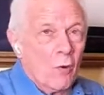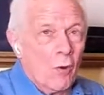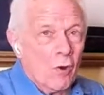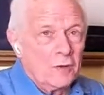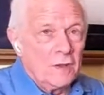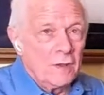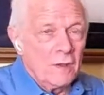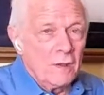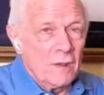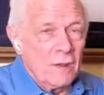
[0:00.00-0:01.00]

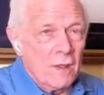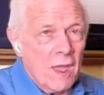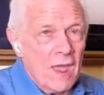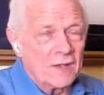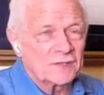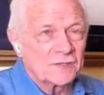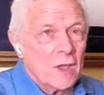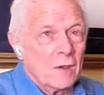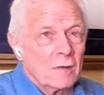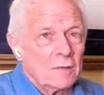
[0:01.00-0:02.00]
Hodie
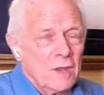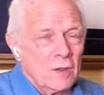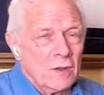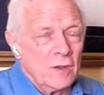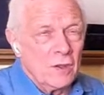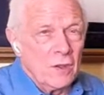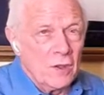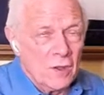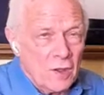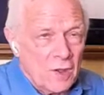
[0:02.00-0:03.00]

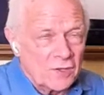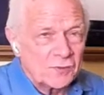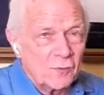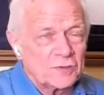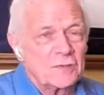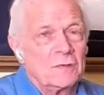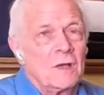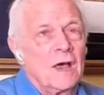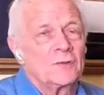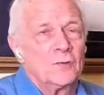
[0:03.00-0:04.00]
Christus
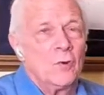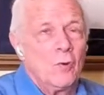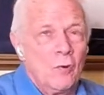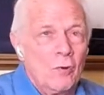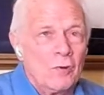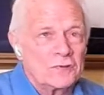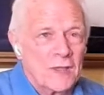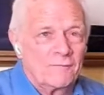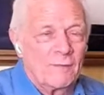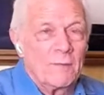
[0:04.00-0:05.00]

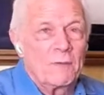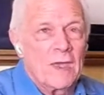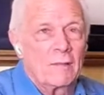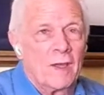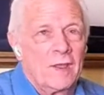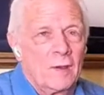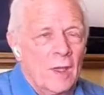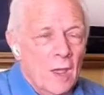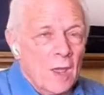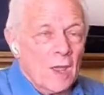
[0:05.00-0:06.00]
natus. And from the piano I
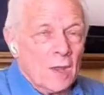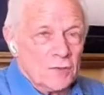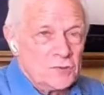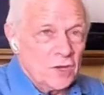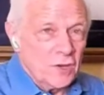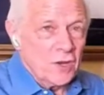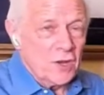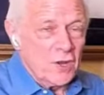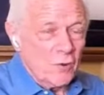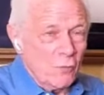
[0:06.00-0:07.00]
hear,
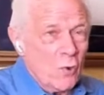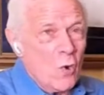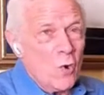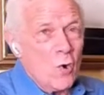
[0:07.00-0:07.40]
Jerusalem,